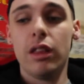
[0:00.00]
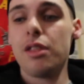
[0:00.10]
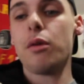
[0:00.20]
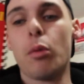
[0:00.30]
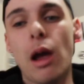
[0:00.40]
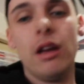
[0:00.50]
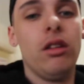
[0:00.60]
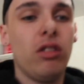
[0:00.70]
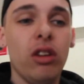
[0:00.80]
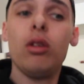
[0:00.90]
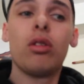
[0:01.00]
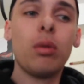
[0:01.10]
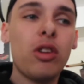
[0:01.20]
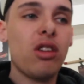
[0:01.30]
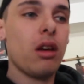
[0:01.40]
in the right to
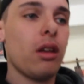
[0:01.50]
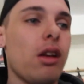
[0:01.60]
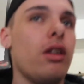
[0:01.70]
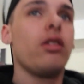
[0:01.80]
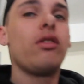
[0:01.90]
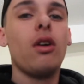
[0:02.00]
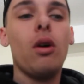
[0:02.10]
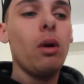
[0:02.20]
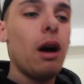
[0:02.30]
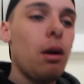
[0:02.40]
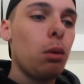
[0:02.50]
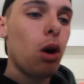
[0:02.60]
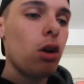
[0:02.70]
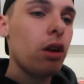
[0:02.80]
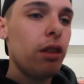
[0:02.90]
switch the igniter. So uh, we're
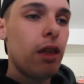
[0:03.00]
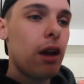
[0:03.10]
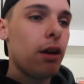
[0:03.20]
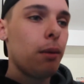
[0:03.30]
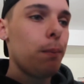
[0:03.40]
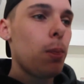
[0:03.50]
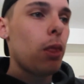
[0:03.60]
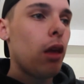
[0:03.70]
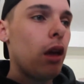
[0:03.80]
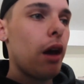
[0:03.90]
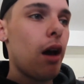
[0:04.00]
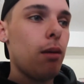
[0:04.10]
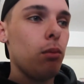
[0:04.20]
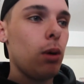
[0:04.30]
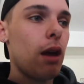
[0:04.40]
all good there.
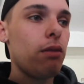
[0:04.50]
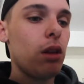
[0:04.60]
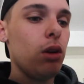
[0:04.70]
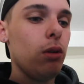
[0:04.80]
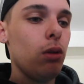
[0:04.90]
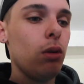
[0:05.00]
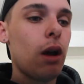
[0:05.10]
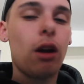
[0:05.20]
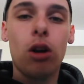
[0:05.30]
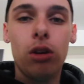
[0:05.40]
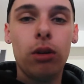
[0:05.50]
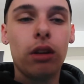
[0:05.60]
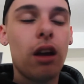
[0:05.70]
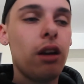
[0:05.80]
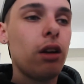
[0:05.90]
Um, we have the new, I got a new
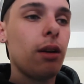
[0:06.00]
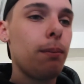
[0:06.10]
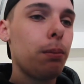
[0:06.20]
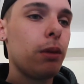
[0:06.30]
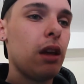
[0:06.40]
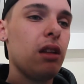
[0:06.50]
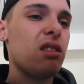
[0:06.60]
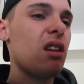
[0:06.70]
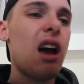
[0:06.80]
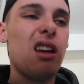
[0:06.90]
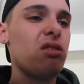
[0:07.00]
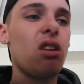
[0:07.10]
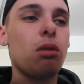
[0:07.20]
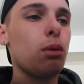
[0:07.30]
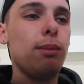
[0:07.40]
igniter. It's an I S
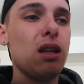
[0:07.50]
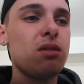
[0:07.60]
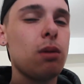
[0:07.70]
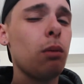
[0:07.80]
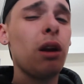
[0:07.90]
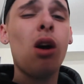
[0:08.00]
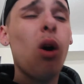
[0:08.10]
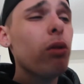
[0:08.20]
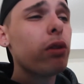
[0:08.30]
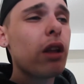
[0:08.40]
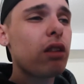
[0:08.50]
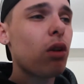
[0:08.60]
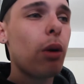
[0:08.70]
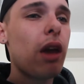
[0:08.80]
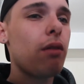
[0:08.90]
R replacement one. Hopefully it's
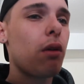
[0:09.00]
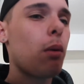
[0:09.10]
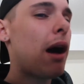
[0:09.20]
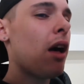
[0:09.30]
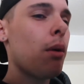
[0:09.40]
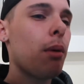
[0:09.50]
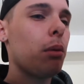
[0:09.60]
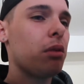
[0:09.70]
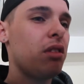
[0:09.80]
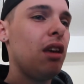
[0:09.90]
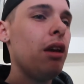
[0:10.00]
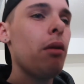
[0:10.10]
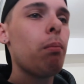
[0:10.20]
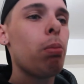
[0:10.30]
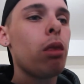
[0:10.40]
okay for a while, but we'll see.
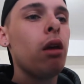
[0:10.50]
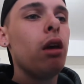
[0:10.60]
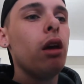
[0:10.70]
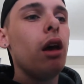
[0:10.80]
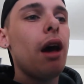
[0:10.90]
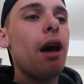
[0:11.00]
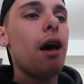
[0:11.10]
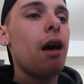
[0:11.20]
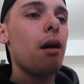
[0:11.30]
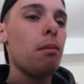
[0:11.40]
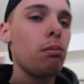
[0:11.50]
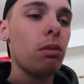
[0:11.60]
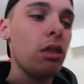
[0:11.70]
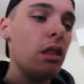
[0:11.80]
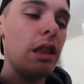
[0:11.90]
Um,
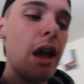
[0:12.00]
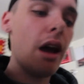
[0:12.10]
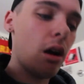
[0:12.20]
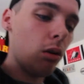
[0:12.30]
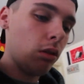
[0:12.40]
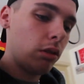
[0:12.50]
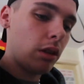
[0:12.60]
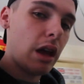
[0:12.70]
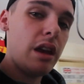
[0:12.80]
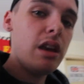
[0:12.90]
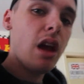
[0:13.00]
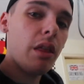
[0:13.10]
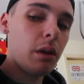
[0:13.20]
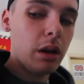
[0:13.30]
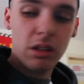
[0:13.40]
now,
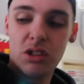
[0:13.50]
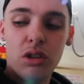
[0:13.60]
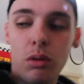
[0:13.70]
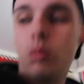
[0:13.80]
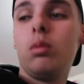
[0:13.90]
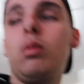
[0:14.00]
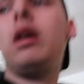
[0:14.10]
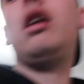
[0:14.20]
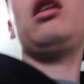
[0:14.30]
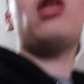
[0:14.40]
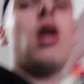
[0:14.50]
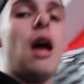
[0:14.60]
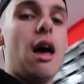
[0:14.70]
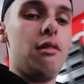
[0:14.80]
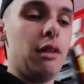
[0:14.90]
another issue we are
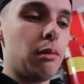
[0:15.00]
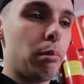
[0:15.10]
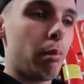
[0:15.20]
having